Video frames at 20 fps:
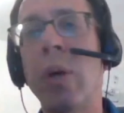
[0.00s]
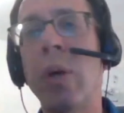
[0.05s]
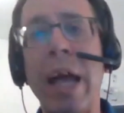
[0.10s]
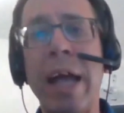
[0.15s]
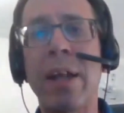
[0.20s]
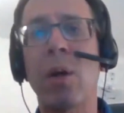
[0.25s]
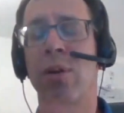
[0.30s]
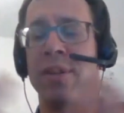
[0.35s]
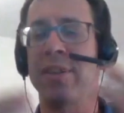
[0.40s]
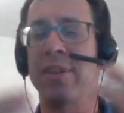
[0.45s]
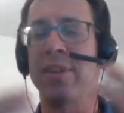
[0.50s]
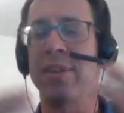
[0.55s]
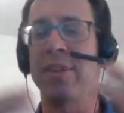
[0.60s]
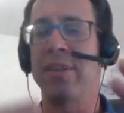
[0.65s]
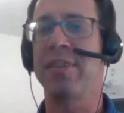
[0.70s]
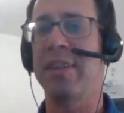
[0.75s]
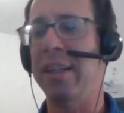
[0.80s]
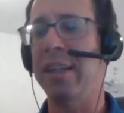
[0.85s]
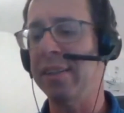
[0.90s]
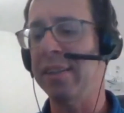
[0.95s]
get all
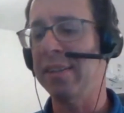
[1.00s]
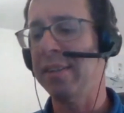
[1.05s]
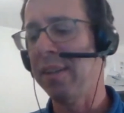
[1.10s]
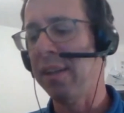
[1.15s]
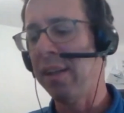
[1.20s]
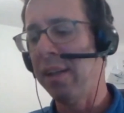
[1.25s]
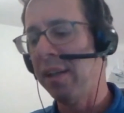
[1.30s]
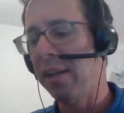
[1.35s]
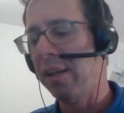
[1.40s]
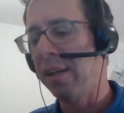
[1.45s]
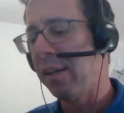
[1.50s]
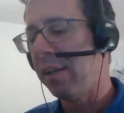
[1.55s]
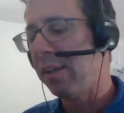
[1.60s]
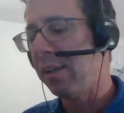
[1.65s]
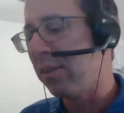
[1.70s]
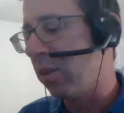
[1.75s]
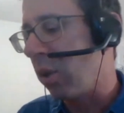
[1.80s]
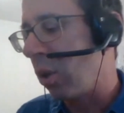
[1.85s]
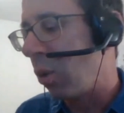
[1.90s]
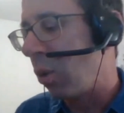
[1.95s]
these things.
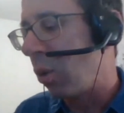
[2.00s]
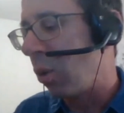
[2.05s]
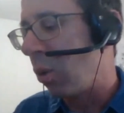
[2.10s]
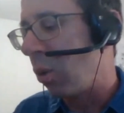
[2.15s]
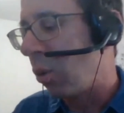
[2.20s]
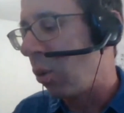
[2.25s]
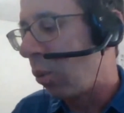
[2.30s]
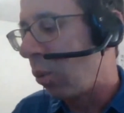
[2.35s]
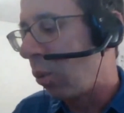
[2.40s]
So,